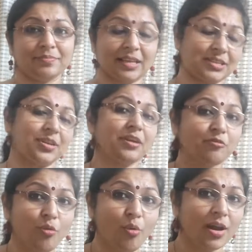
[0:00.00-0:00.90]
That's right,
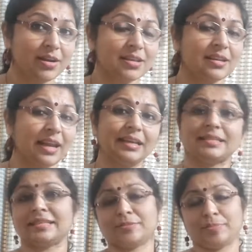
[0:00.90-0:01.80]

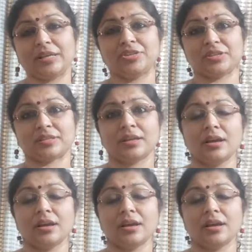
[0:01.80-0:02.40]
496 pages.